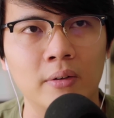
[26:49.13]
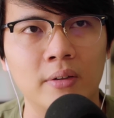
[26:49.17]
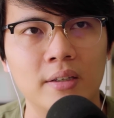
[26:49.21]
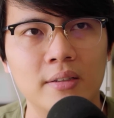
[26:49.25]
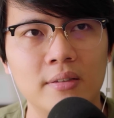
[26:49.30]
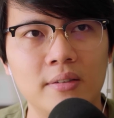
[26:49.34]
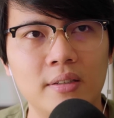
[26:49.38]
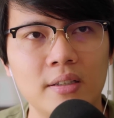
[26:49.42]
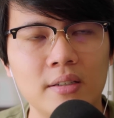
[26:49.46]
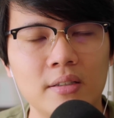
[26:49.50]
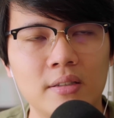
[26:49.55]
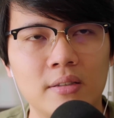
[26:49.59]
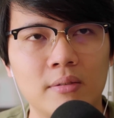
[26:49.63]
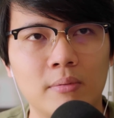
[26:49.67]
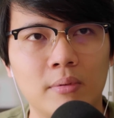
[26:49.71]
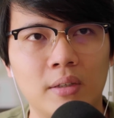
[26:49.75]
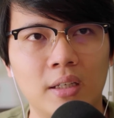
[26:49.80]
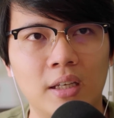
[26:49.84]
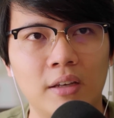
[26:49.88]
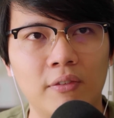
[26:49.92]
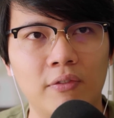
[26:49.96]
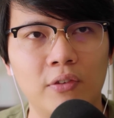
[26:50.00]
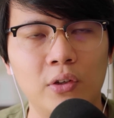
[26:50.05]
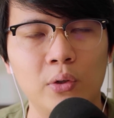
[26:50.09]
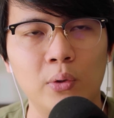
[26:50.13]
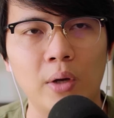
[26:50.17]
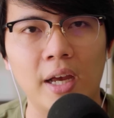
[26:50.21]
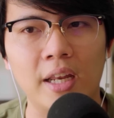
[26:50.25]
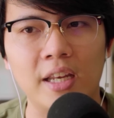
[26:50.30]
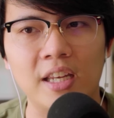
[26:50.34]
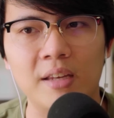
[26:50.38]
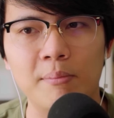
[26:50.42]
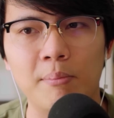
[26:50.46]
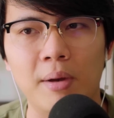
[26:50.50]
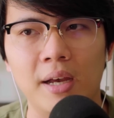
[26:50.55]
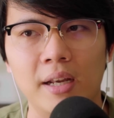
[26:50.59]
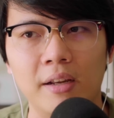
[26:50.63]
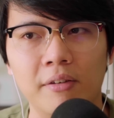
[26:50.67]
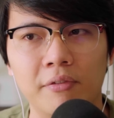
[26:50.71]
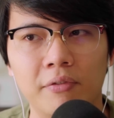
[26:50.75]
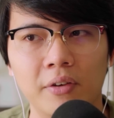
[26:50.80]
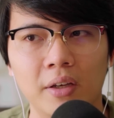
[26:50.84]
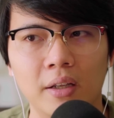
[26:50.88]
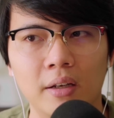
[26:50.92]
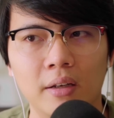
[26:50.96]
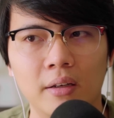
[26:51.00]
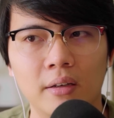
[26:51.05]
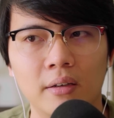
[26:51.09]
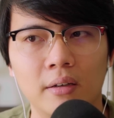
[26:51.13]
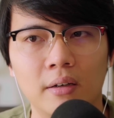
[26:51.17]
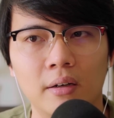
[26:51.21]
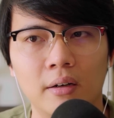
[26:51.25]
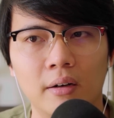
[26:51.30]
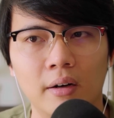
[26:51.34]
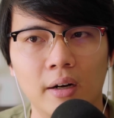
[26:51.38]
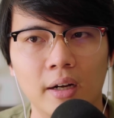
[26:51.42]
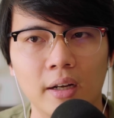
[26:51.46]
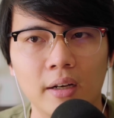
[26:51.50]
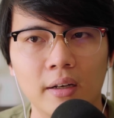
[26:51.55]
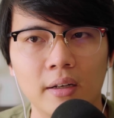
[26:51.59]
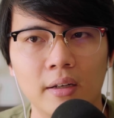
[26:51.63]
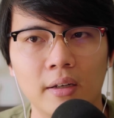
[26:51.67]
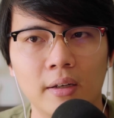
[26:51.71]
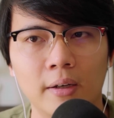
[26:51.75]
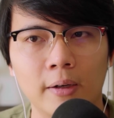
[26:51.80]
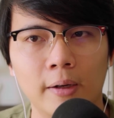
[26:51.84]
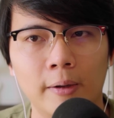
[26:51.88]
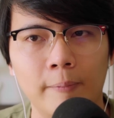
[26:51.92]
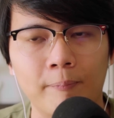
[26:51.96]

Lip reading: Does this give you any benefit, right?